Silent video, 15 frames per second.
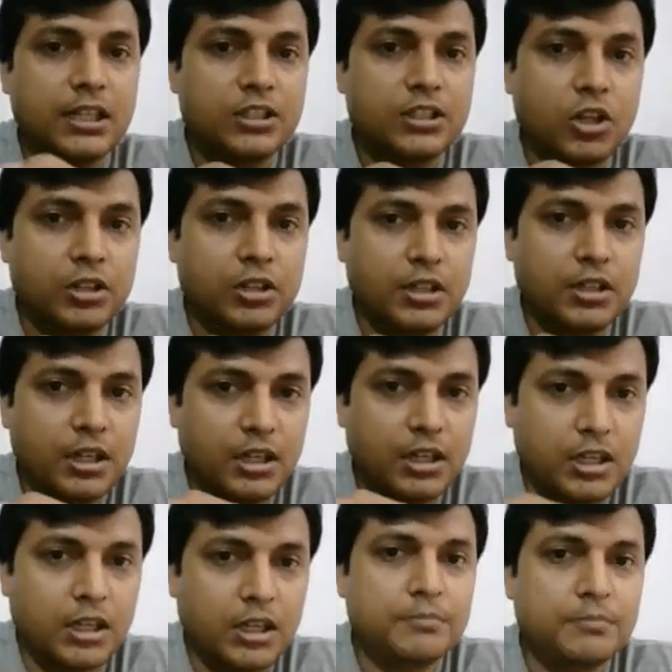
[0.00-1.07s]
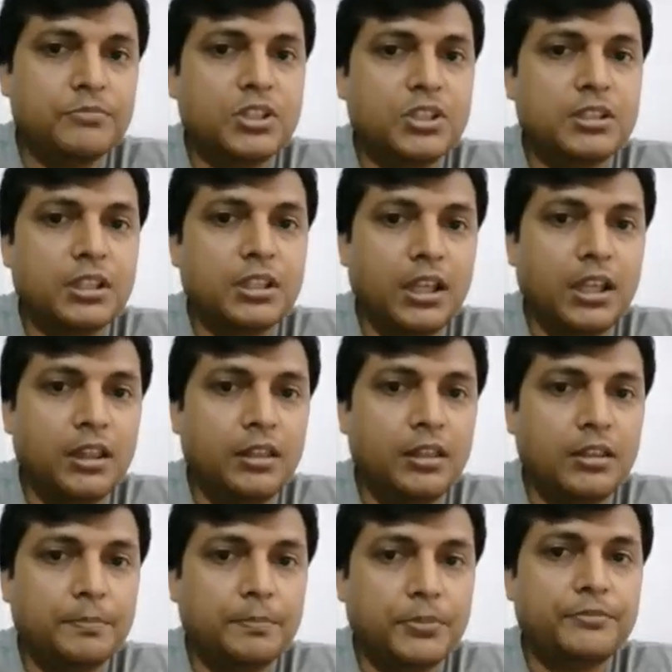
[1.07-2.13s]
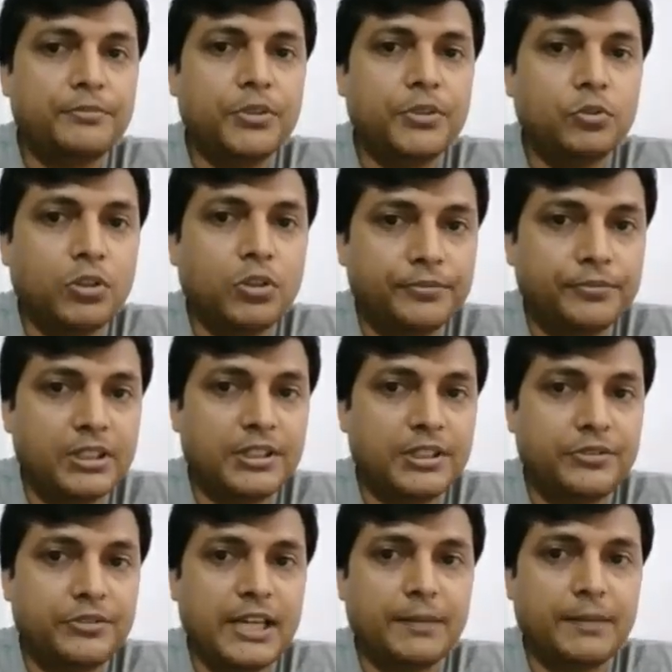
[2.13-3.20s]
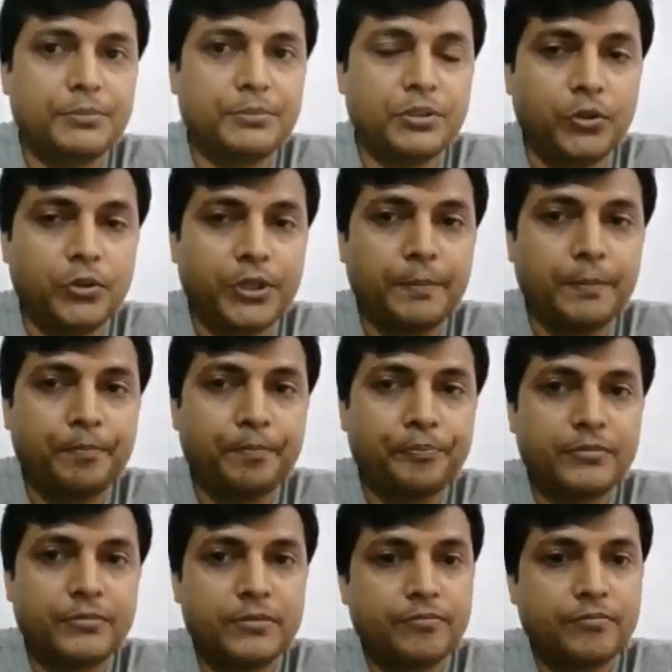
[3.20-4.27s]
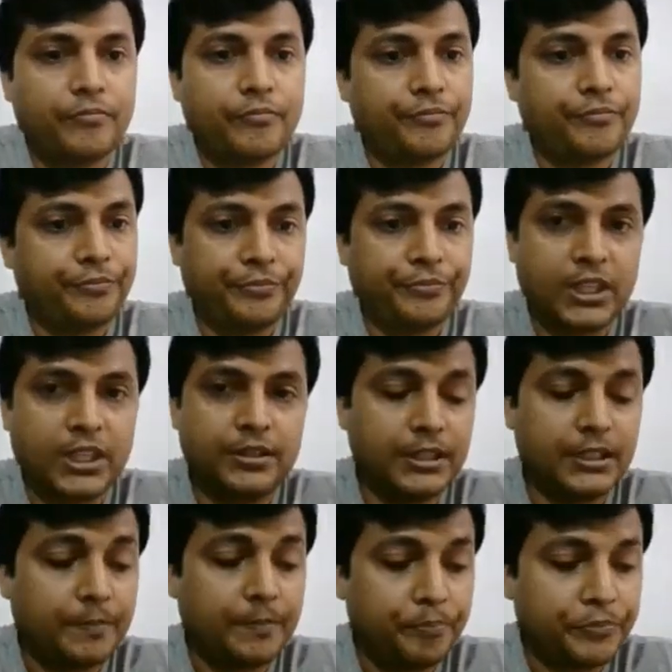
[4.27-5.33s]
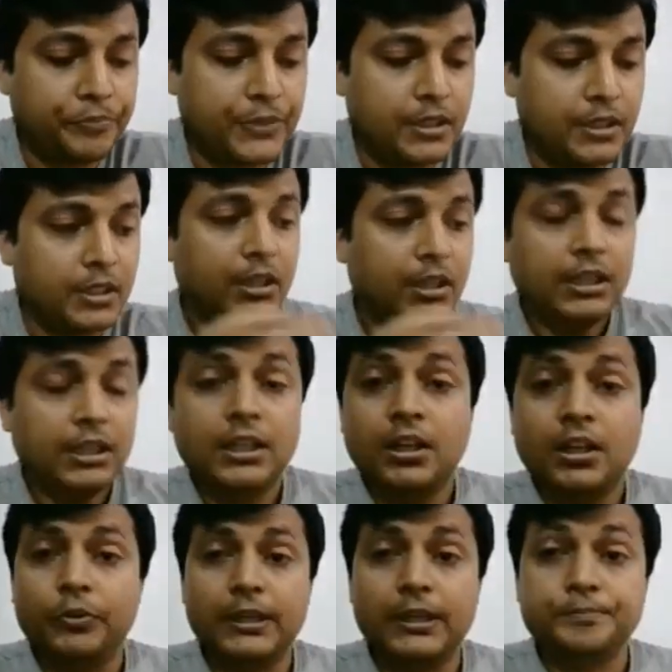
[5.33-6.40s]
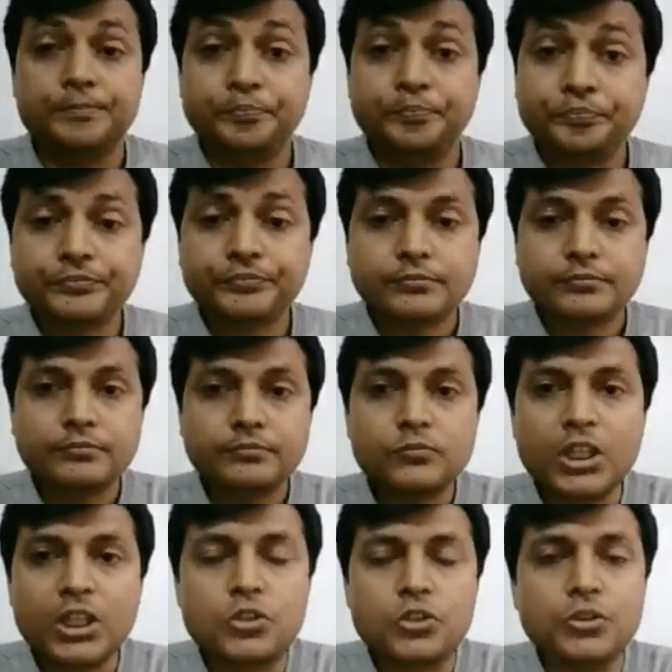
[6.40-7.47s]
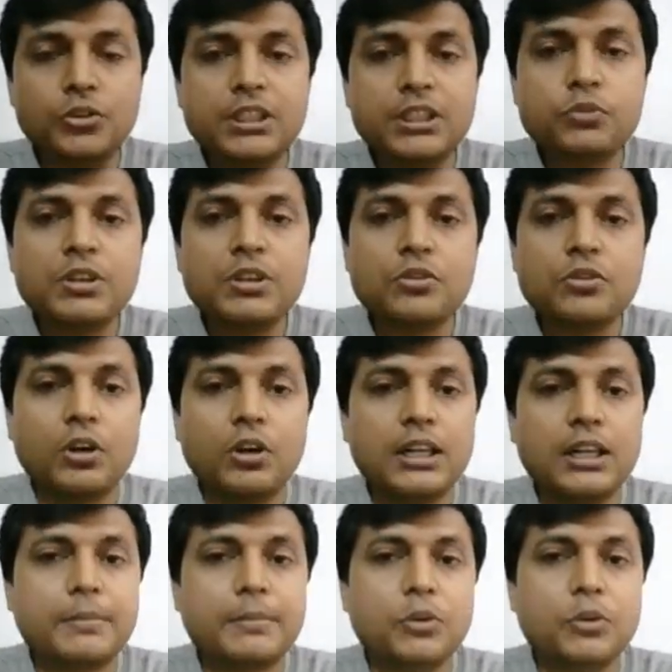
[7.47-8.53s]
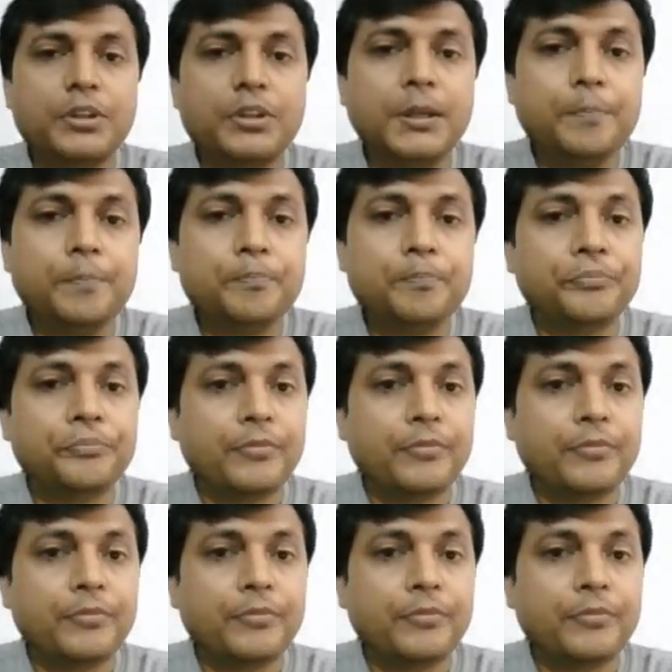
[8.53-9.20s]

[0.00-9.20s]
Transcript: does not comes in the purview of this chapter. Okay, great. Well, so this was all about the